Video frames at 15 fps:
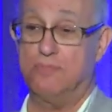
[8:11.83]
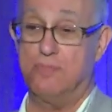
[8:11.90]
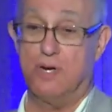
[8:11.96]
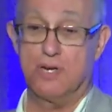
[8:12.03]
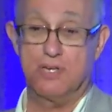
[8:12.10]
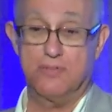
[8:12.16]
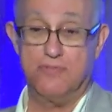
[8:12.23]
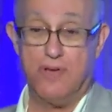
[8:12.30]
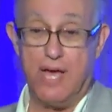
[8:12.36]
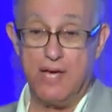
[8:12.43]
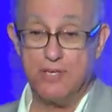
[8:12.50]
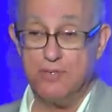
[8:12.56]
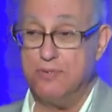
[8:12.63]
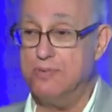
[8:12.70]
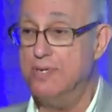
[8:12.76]
market
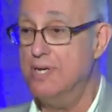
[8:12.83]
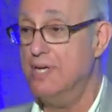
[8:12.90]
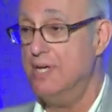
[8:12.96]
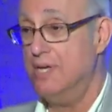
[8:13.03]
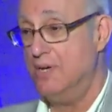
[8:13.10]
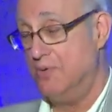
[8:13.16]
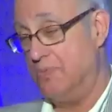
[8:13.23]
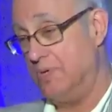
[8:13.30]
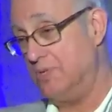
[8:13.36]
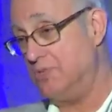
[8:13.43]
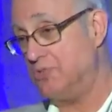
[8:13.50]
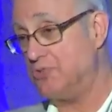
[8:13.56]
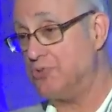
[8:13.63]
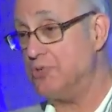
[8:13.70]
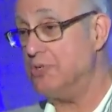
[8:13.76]
value. What
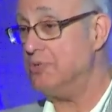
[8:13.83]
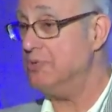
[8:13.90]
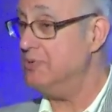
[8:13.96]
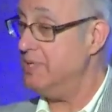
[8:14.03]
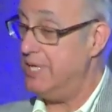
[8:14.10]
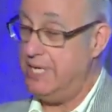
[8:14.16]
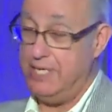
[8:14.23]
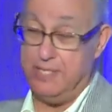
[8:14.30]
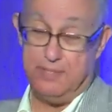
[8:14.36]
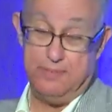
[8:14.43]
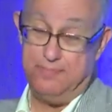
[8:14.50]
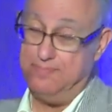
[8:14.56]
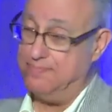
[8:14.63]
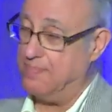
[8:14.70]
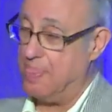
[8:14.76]
is true in